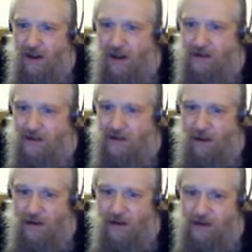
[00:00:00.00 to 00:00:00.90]

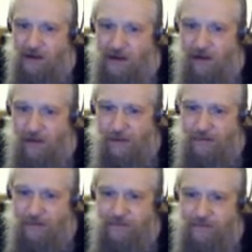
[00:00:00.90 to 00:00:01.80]

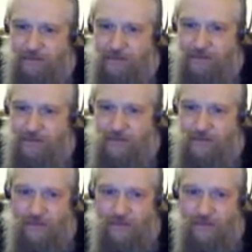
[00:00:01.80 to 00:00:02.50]
[no speech]